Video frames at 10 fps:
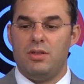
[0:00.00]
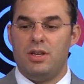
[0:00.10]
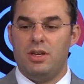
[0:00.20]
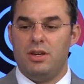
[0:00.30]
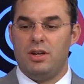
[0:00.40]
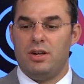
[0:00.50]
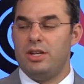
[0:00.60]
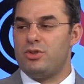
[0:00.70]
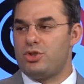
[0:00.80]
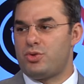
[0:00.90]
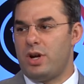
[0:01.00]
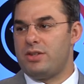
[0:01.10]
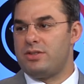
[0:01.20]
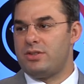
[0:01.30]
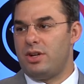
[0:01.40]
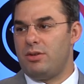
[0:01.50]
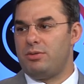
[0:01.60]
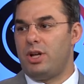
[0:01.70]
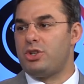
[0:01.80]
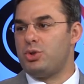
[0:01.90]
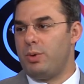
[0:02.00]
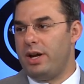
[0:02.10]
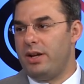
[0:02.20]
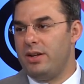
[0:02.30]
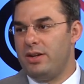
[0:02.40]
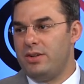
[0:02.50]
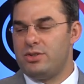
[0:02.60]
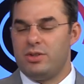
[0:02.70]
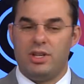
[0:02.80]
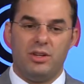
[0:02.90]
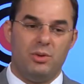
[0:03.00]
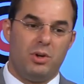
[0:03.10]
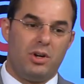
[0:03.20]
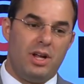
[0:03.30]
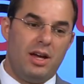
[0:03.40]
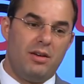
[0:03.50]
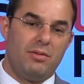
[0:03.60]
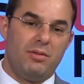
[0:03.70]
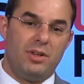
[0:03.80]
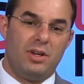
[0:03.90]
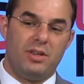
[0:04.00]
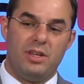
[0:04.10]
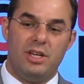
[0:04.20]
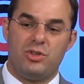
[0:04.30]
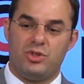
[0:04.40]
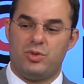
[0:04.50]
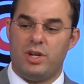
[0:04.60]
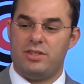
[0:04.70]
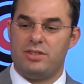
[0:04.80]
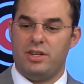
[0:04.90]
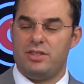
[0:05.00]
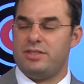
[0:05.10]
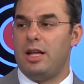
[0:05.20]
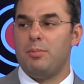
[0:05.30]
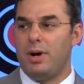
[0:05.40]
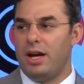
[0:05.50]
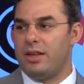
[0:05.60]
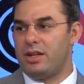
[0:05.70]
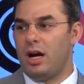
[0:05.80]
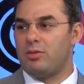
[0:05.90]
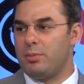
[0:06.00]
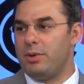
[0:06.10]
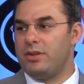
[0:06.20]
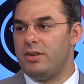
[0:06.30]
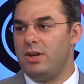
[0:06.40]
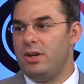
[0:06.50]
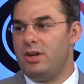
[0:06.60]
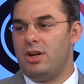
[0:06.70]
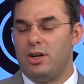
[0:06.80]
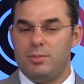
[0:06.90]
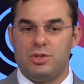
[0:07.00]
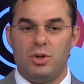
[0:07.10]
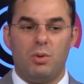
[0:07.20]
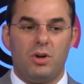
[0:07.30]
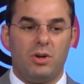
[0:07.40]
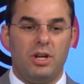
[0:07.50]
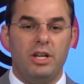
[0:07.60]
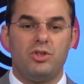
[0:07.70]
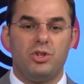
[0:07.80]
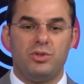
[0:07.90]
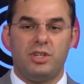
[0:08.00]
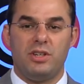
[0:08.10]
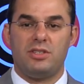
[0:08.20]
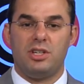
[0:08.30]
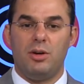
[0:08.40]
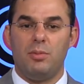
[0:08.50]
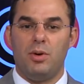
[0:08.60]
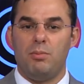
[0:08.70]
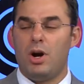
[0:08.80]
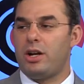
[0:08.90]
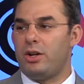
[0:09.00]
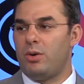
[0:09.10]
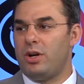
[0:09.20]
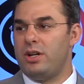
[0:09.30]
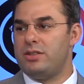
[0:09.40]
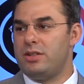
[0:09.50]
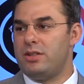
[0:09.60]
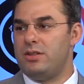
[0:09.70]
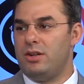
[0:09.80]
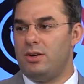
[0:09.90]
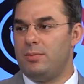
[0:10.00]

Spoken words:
the interest rates fluctuate so that you wouldn't have the interest rates set by the government. So we're introducing some market-oriented